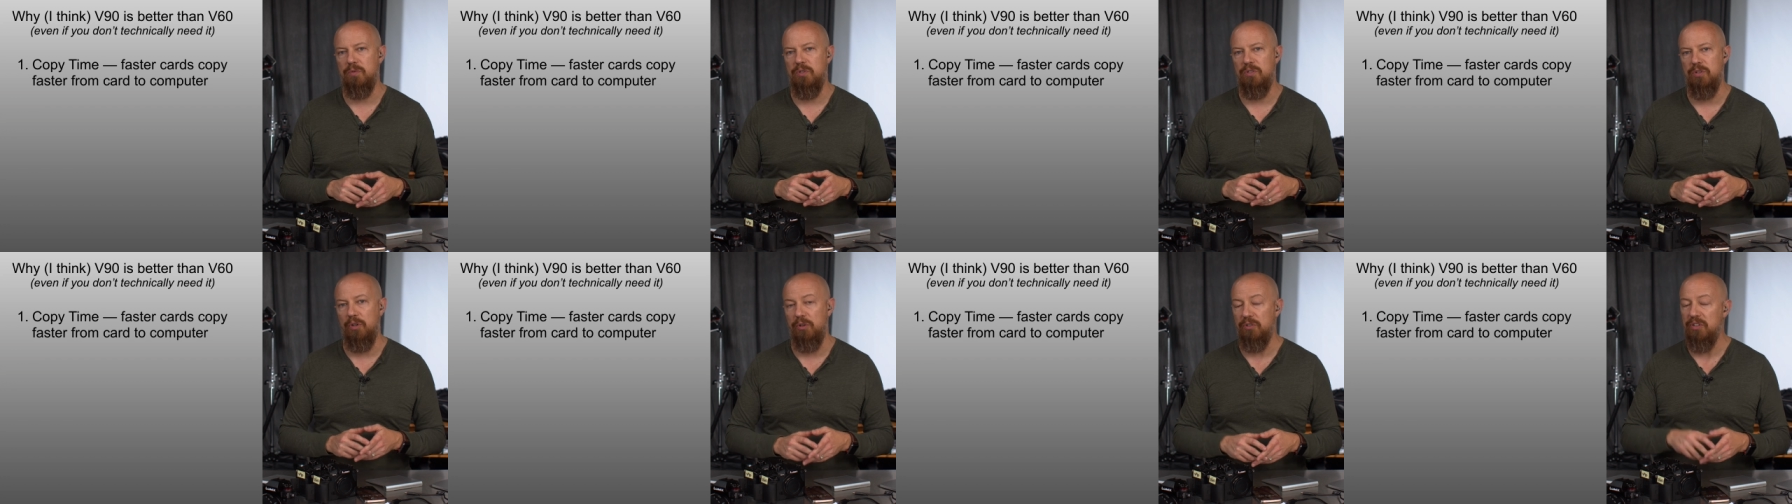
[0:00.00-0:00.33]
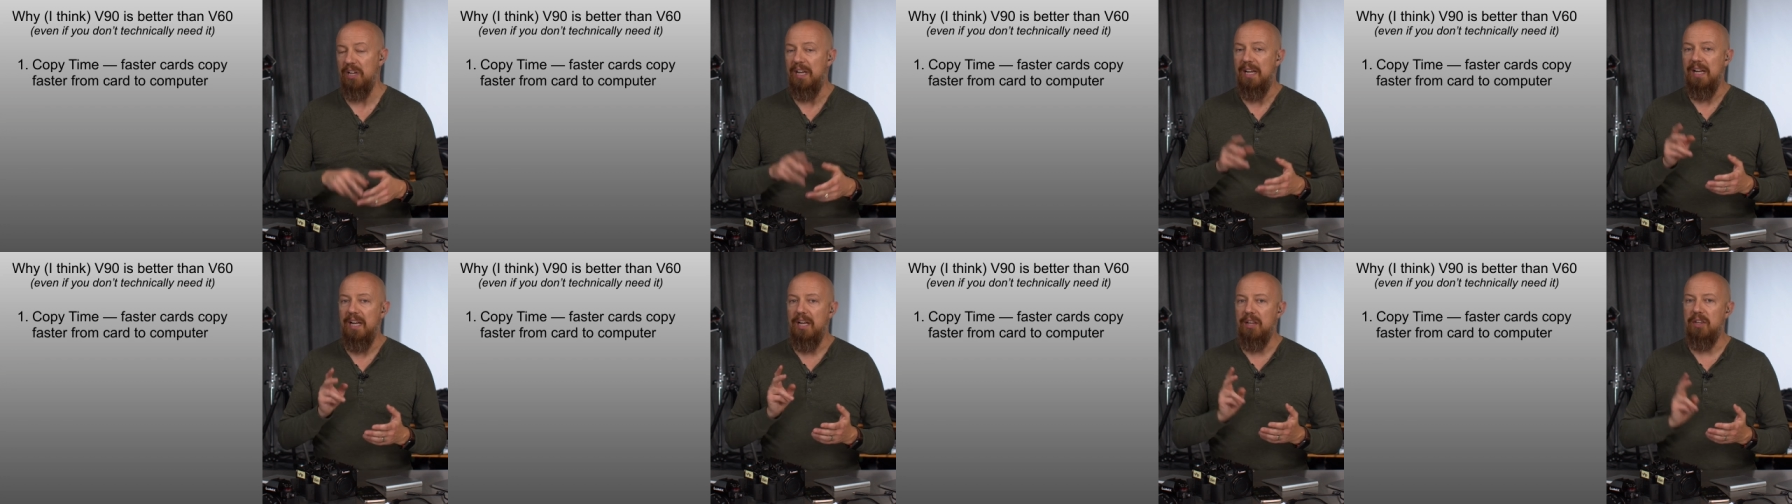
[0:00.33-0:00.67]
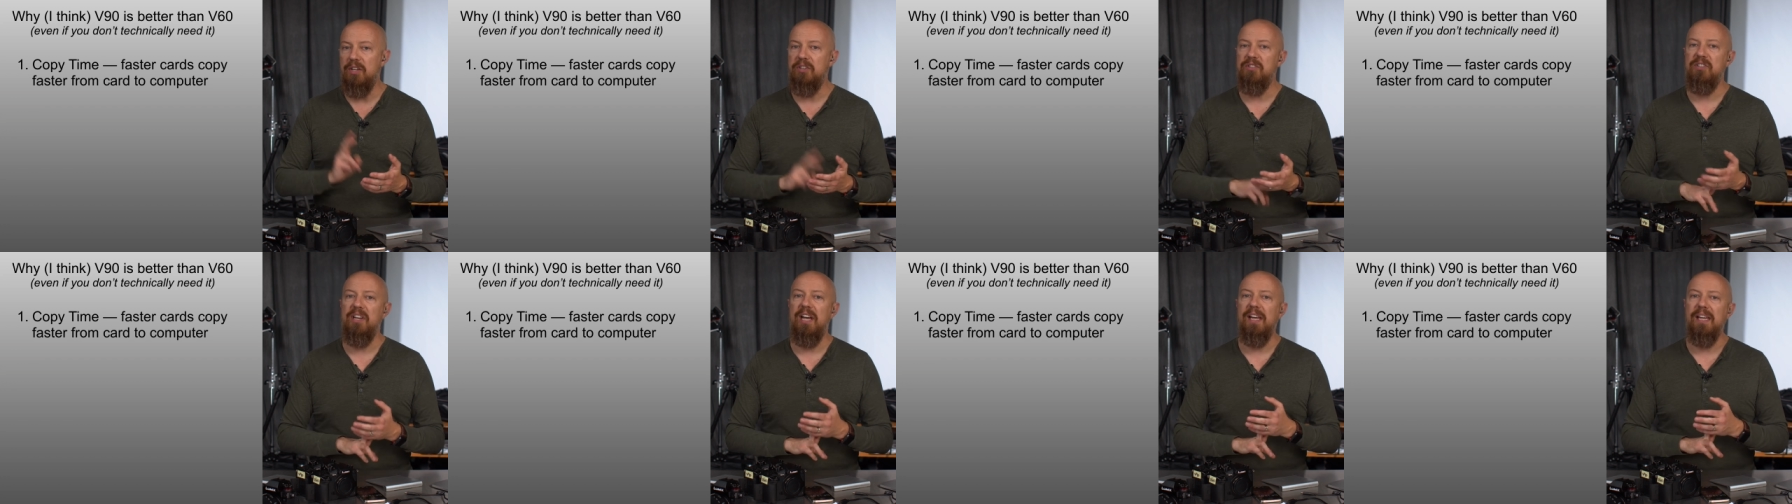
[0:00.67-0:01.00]
results.
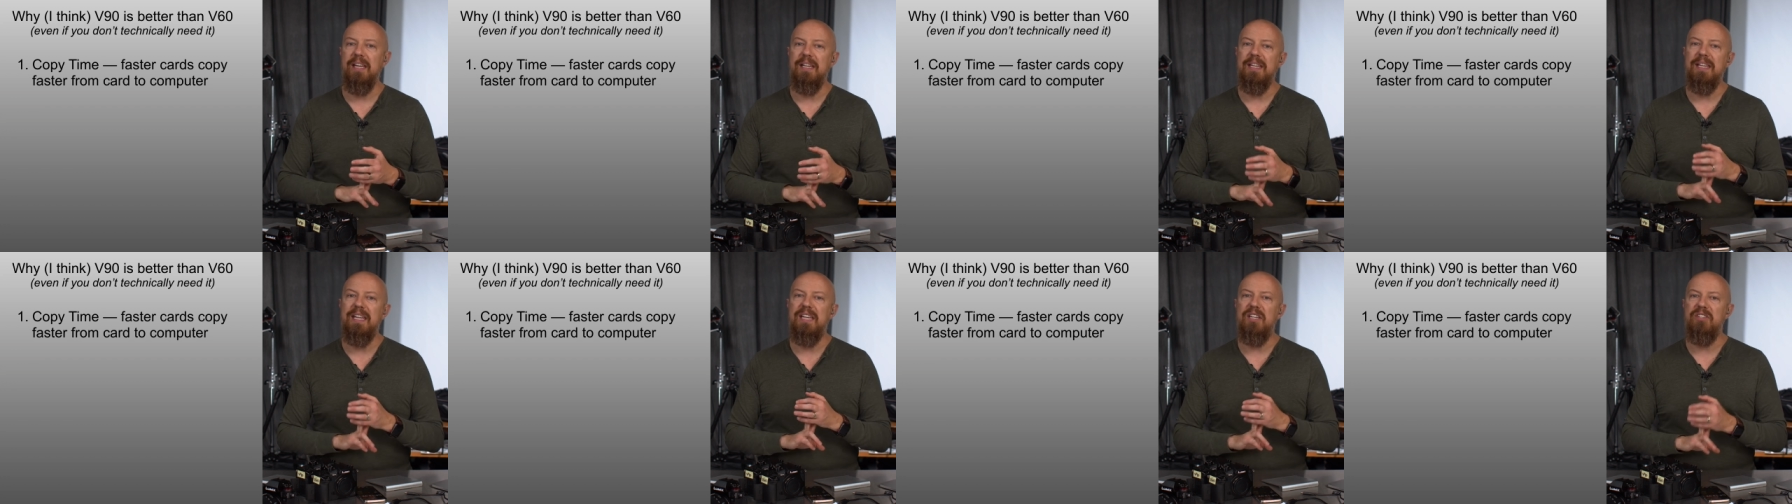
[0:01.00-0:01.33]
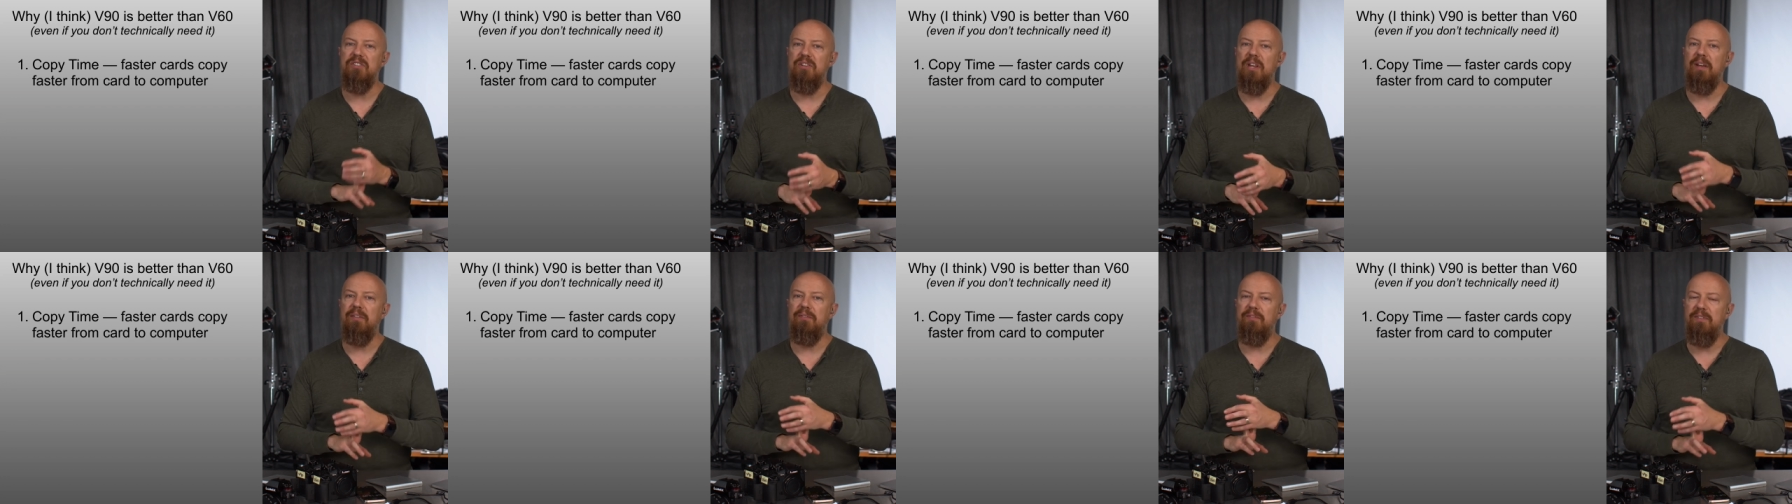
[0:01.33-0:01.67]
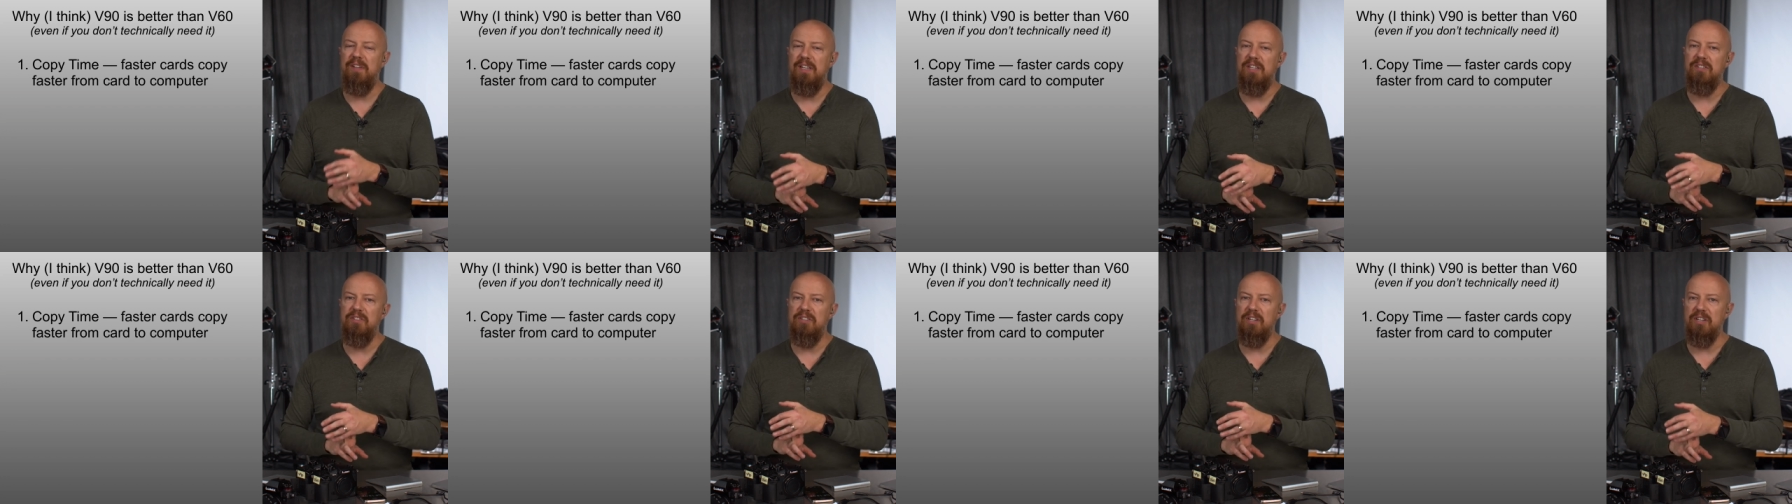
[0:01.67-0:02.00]
The second is that
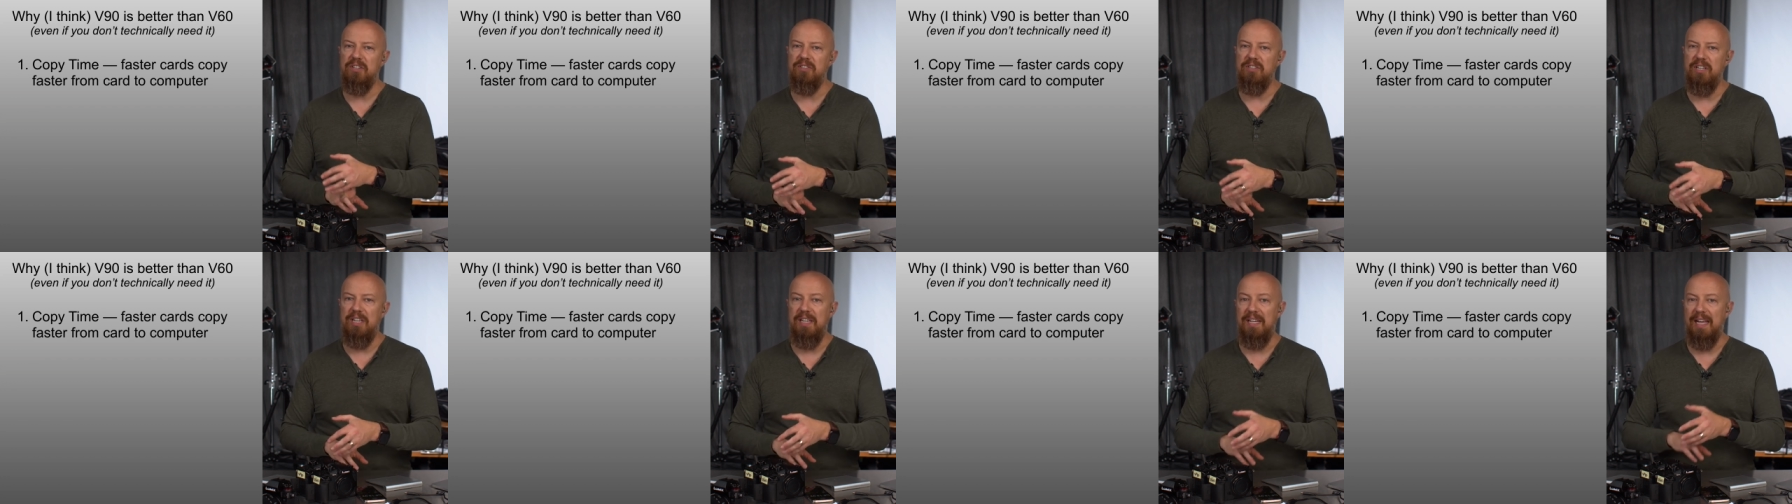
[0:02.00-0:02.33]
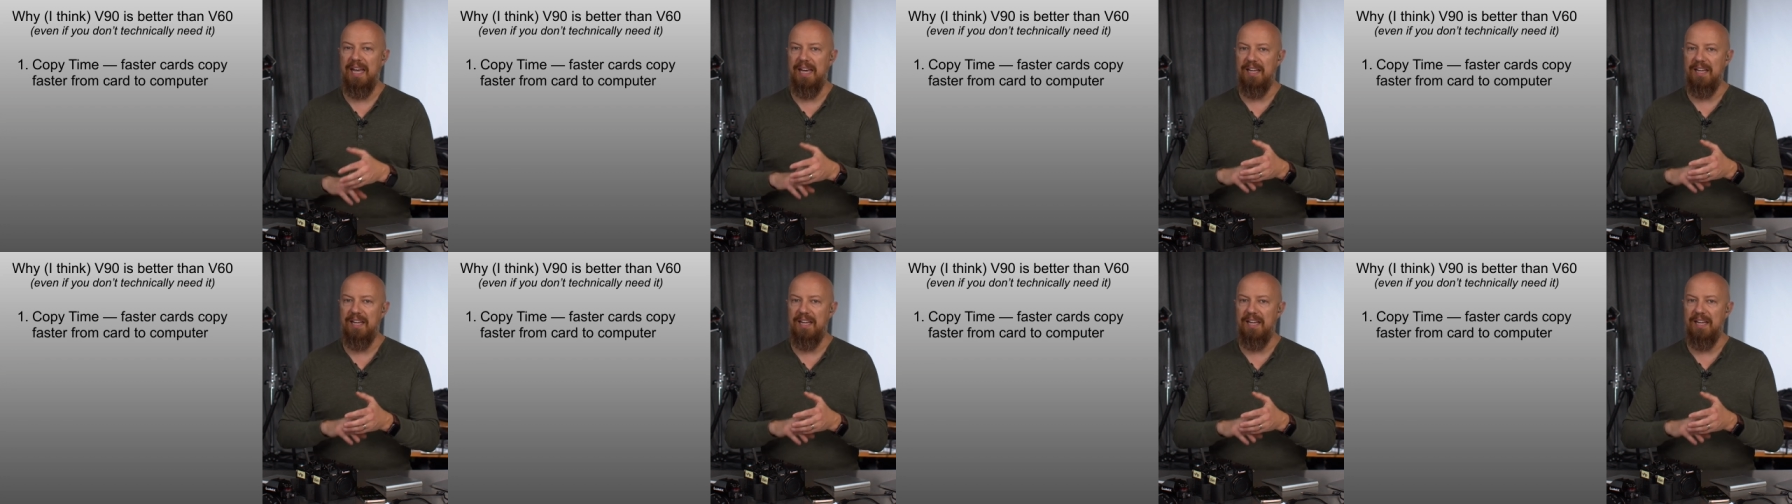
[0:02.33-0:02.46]
V60